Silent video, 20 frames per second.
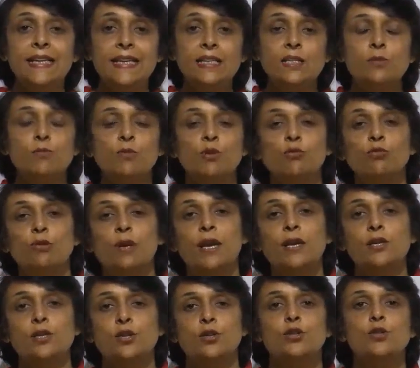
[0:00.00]
these
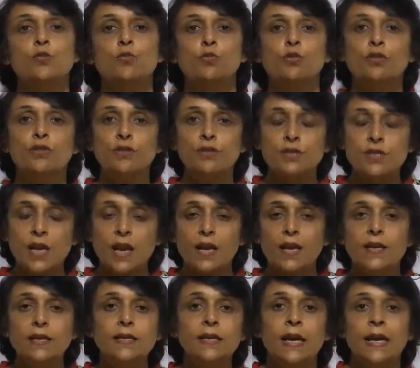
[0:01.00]
mutations would
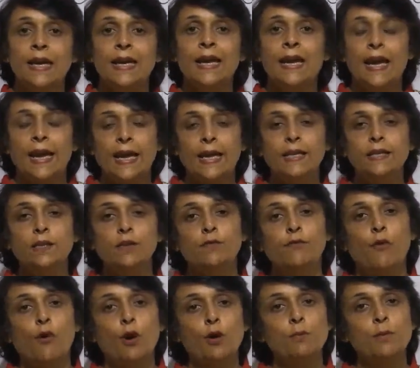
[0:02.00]
result in the
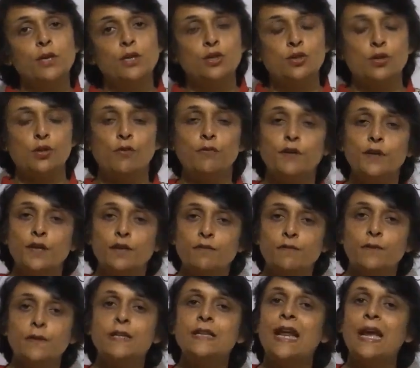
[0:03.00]
formation of a
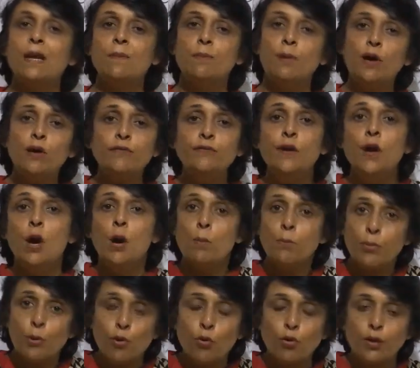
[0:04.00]
different type of
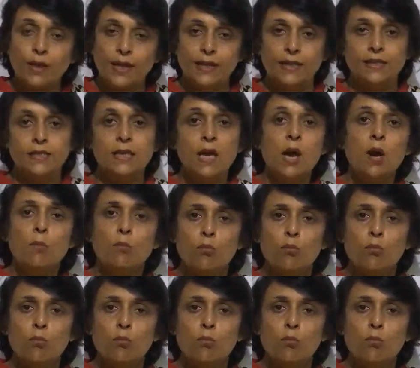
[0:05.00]
proteins.